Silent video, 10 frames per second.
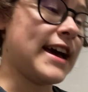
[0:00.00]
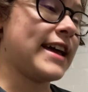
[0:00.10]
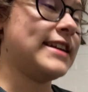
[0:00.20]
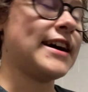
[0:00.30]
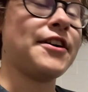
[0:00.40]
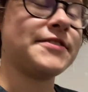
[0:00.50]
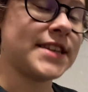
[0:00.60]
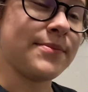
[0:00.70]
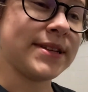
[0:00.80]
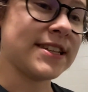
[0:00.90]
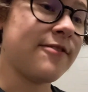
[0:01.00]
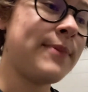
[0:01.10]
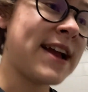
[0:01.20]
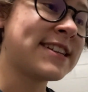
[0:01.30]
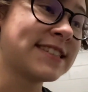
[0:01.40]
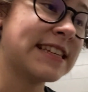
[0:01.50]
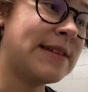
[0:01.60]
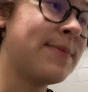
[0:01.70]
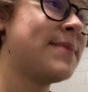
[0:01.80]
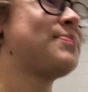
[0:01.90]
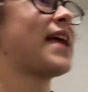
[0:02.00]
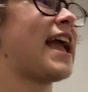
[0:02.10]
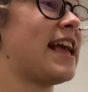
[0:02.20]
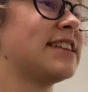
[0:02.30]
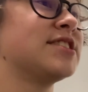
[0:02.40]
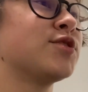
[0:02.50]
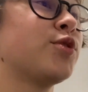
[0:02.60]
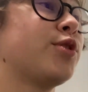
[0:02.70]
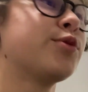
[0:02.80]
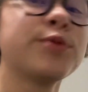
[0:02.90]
I now have to get myself back to sleep and the